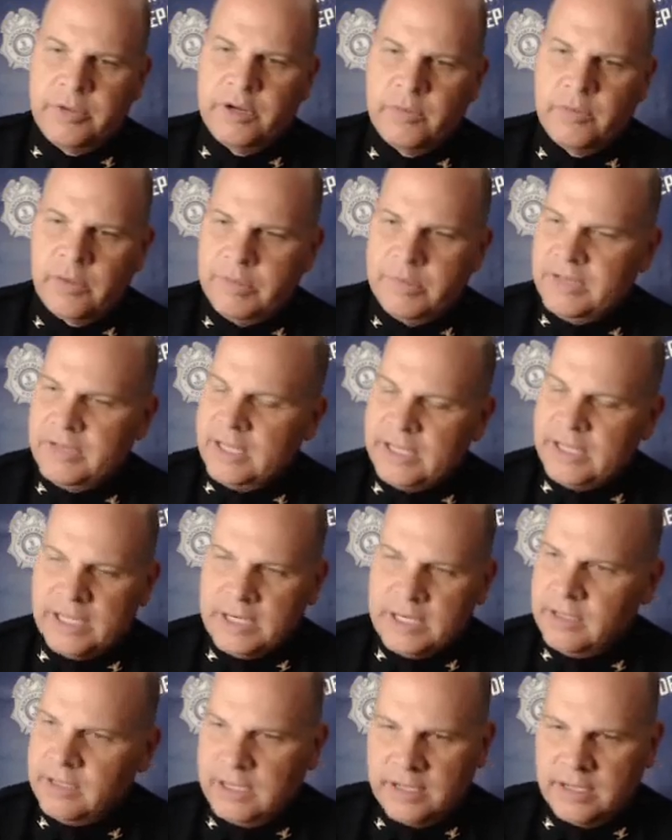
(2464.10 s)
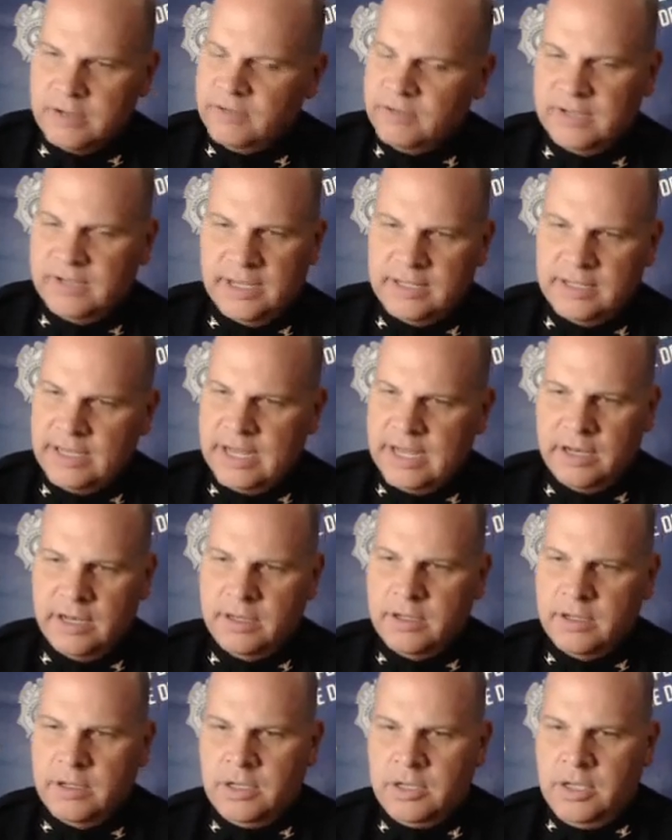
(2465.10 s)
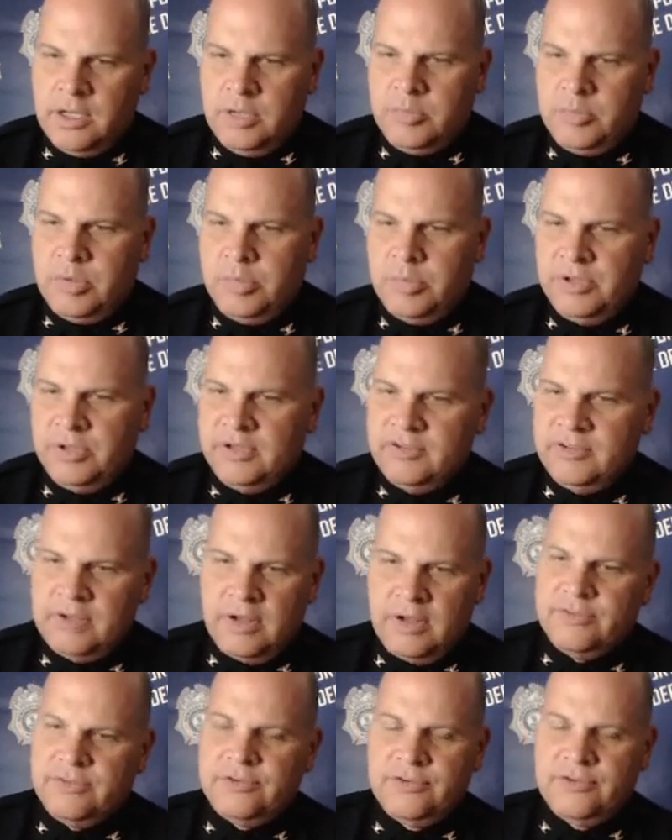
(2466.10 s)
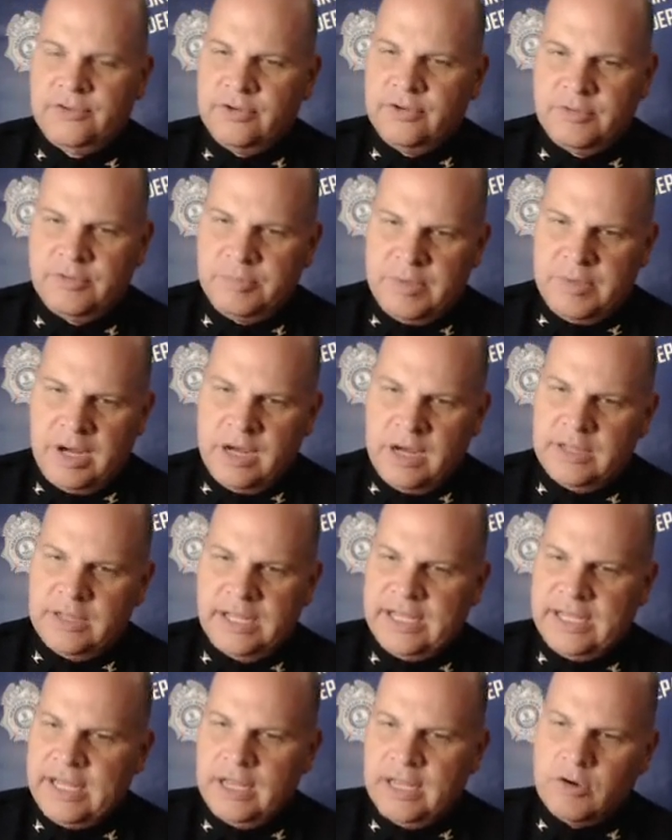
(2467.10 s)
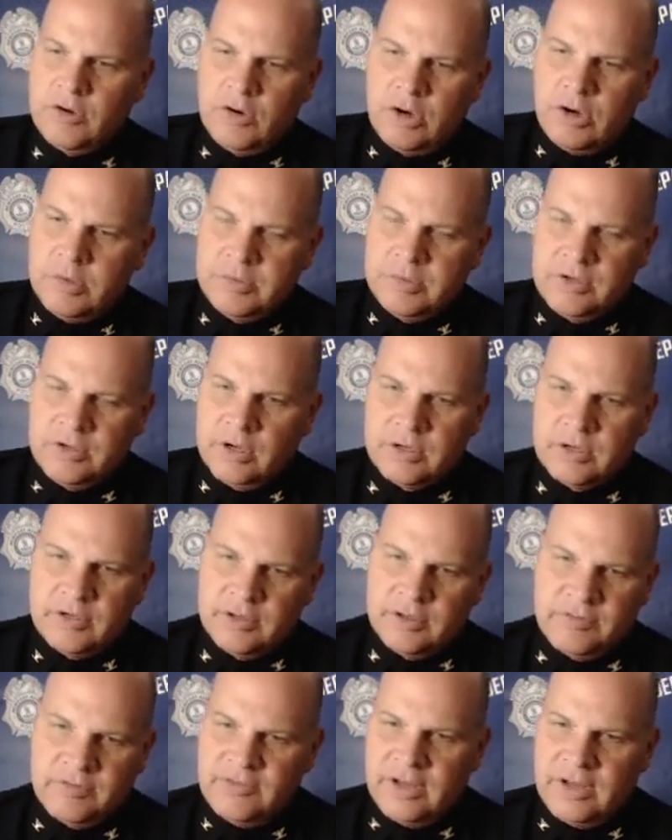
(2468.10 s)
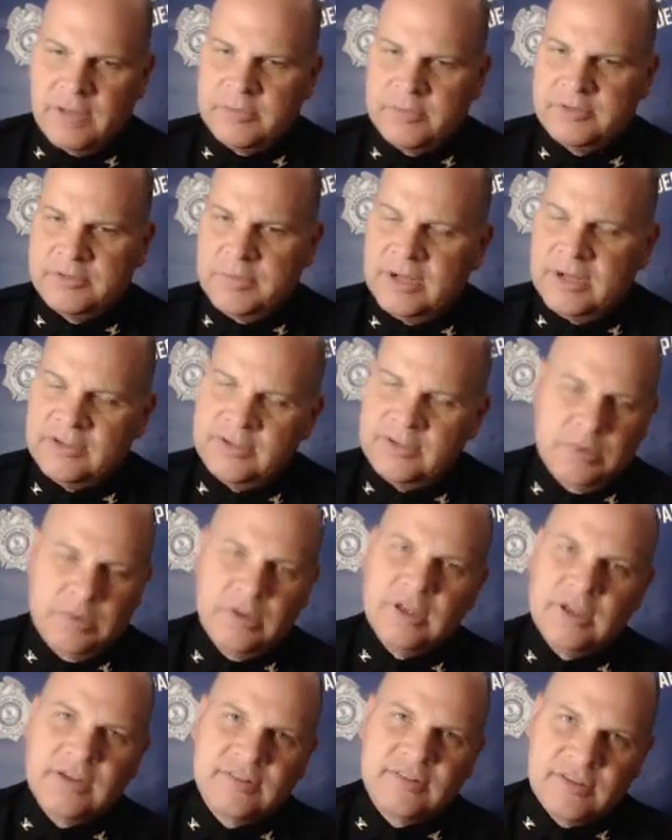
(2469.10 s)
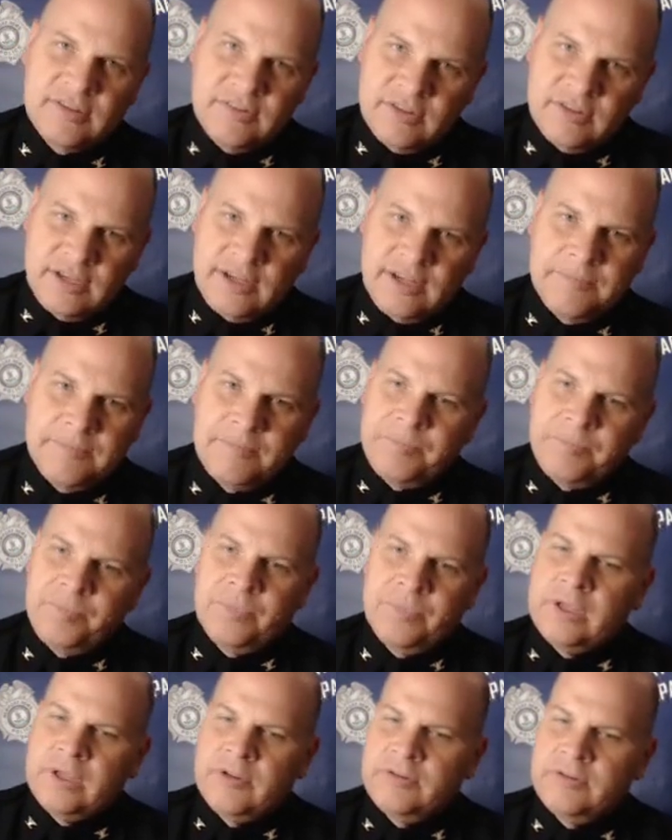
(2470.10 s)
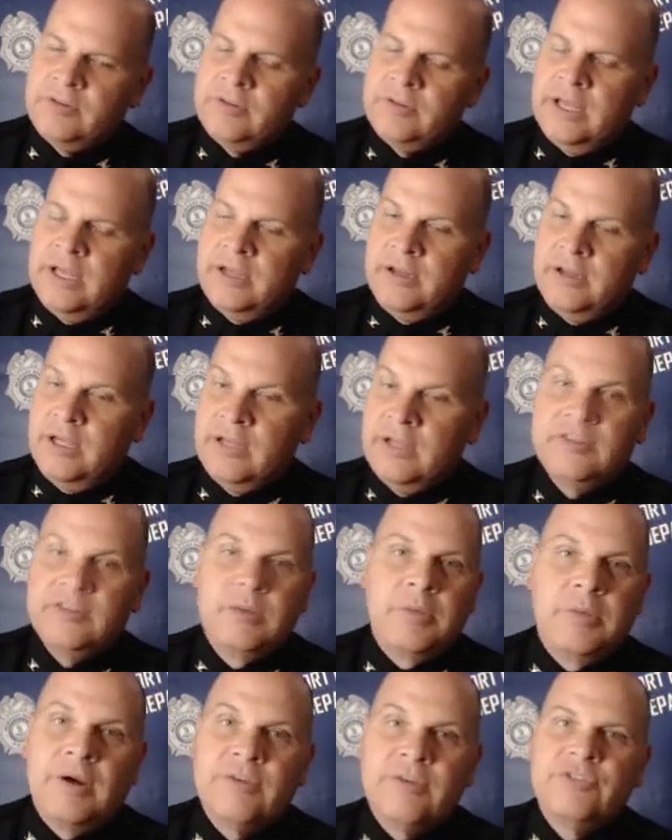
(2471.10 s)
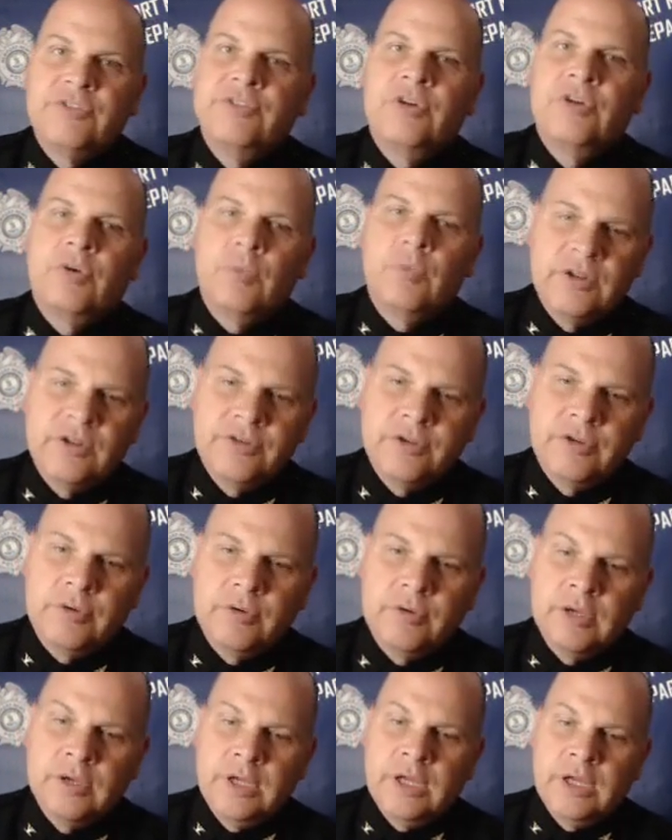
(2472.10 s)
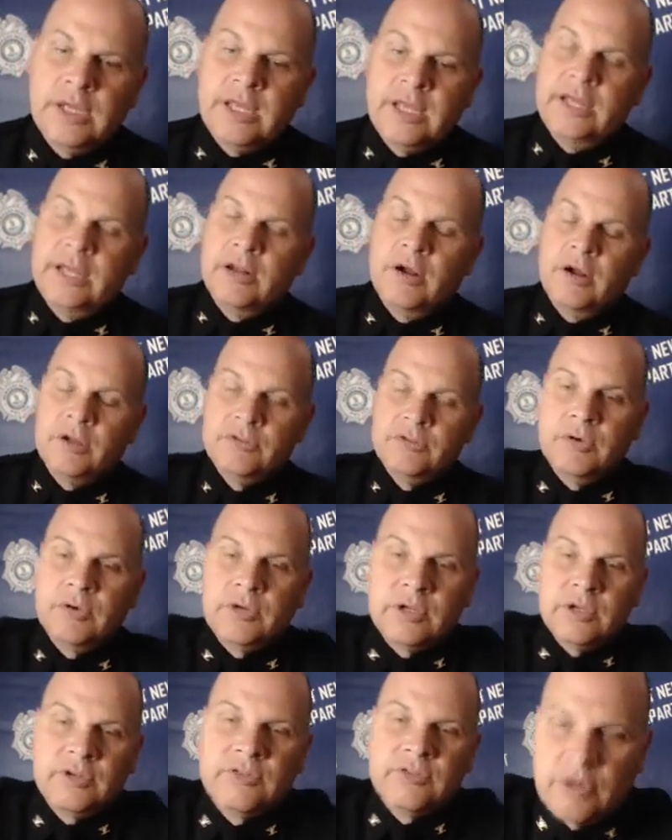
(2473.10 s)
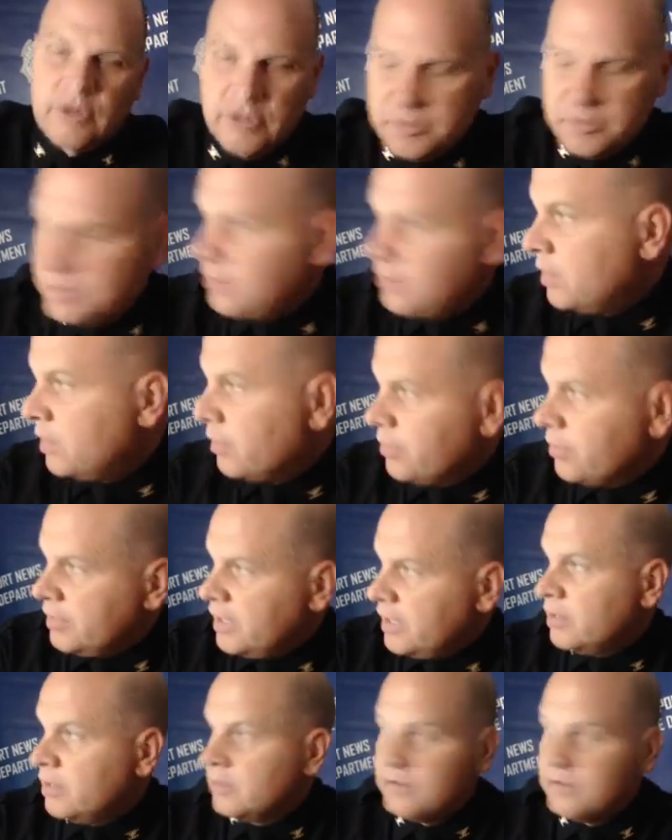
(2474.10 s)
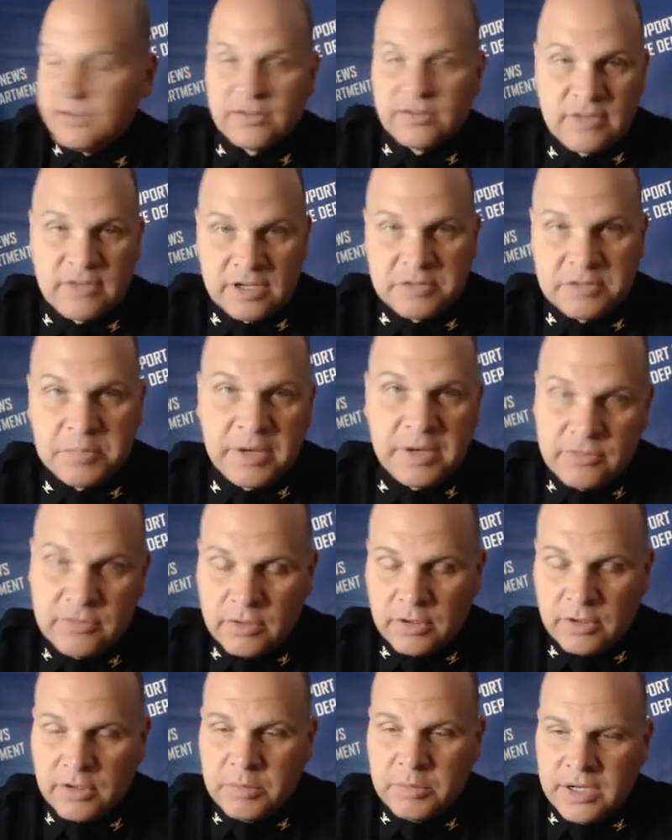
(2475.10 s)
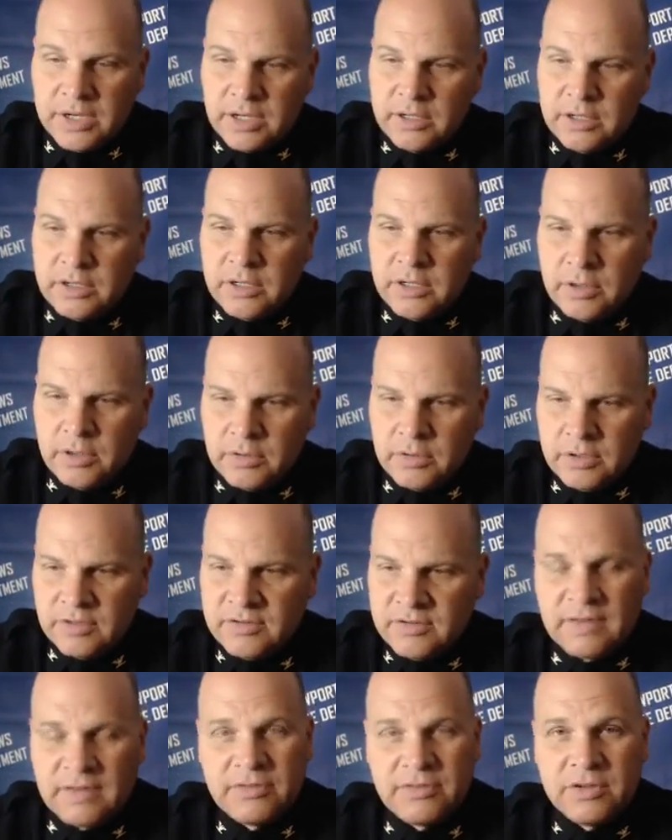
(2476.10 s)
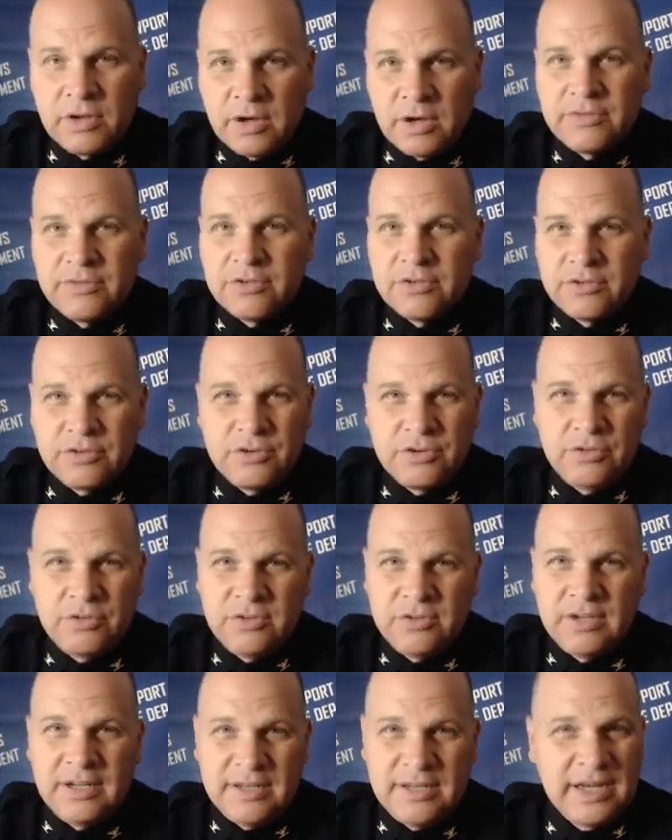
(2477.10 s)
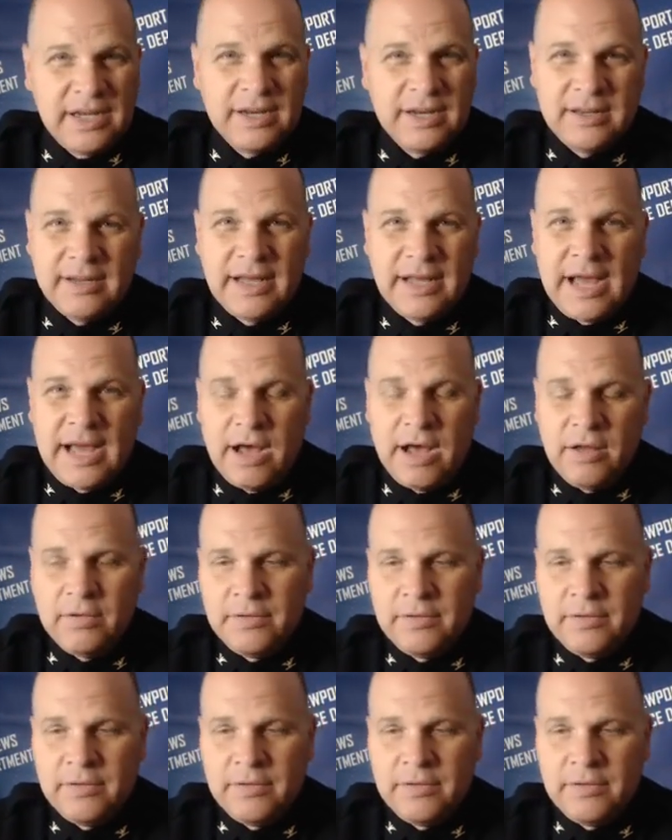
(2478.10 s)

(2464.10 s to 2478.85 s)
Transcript: and women, they get it, they understand that. But police officers, there's a bond. They can't go home and talk to their families about some of the things they see. And some officers don't want to. And it also concerns me, while we're there, let's just touch base on it a minute. The stuff that officers do see day in and day out,